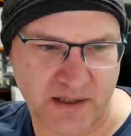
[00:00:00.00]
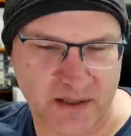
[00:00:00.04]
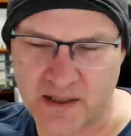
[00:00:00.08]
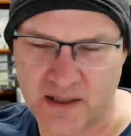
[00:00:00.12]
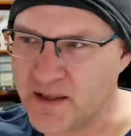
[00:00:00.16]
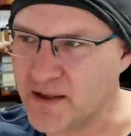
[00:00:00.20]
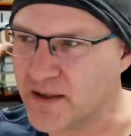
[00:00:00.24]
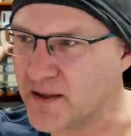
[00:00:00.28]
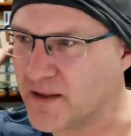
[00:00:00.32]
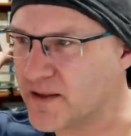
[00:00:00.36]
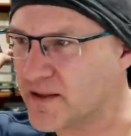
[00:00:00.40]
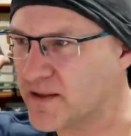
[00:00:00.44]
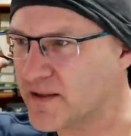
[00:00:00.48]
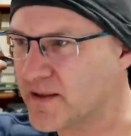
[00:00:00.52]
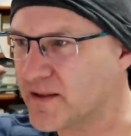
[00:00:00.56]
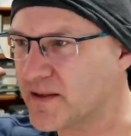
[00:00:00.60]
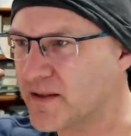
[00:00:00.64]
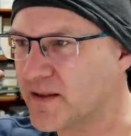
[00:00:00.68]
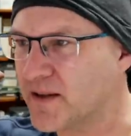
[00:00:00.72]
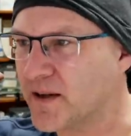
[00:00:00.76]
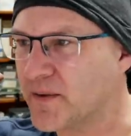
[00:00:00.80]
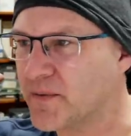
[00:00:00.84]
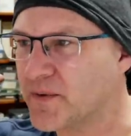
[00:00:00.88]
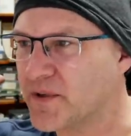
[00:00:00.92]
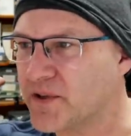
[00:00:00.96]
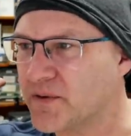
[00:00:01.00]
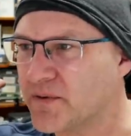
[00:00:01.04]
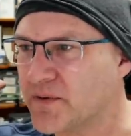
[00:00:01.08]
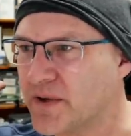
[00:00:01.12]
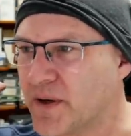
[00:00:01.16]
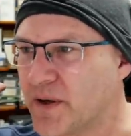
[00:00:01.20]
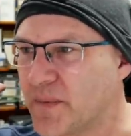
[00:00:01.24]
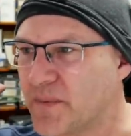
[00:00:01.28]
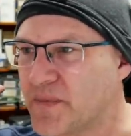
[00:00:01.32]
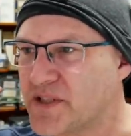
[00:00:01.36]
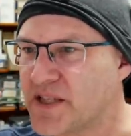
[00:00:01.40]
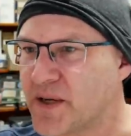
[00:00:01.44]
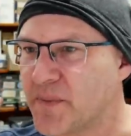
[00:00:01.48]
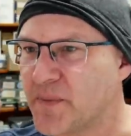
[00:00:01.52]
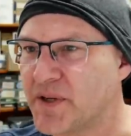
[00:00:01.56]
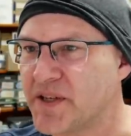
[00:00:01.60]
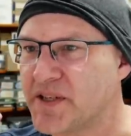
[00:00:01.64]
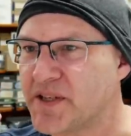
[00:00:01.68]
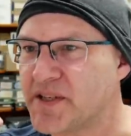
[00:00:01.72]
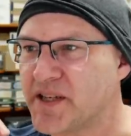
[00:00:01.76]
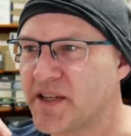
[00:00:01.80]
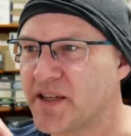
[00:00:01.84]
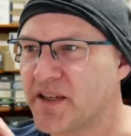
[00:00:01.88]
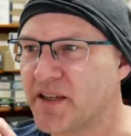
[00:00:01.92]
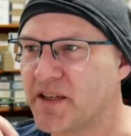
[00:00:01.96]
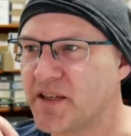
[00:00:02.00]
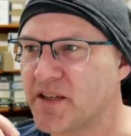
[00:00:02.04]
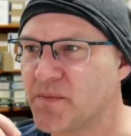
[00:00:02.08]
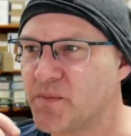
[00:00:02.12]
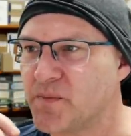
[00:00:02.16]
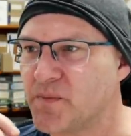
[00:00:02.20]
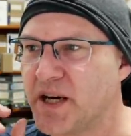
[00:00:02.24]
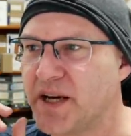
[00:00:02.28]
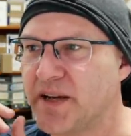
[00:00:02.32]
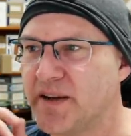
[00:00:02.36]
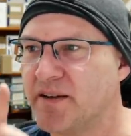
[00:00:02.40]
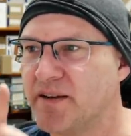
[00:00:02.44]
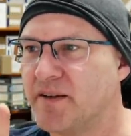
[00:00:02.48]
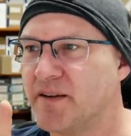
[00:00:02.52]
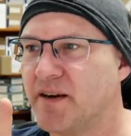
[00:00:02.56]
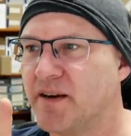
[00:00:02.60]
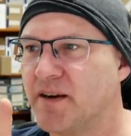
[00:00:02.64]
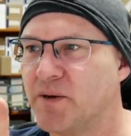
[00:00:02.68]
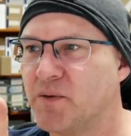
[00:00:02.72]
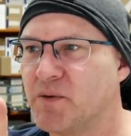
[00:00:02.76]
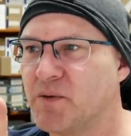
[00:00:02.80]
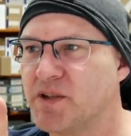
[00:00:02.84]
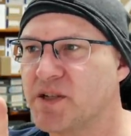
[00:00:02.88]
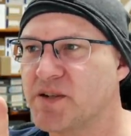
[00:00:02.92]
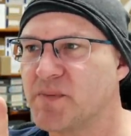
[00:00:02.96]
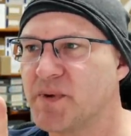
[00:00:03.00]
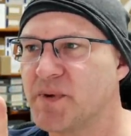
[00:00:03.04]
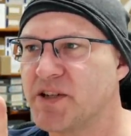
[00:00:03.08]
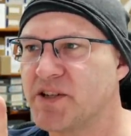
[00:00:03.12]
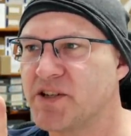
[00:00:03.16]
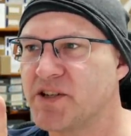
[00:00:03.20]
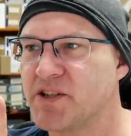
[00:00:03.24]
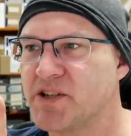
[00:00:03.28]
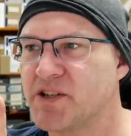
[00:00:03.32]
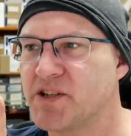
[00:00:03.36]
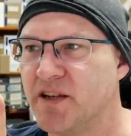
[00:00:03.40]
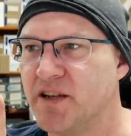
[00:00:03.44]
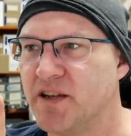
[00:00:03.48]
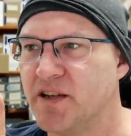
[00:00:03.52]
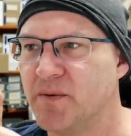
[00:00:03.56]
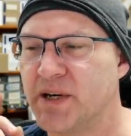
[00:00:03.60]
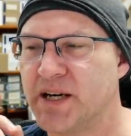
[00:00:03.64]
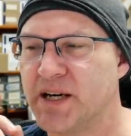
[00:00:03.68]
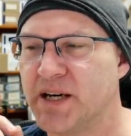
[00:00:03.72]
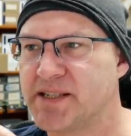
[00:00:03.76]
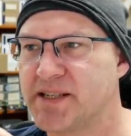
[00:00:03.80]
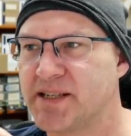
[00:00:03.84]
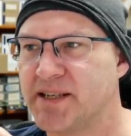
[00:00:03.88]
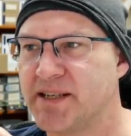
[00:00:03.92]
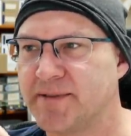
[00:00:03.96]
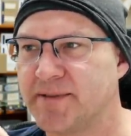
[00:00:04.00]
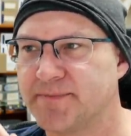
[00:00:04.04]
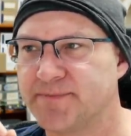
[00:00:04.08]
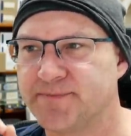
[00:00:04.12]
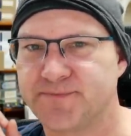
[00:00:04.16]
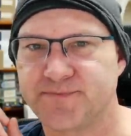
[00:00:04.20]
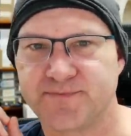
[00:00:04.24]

Uh, I'm going to wrap this up in a second, but I will just mention in passing.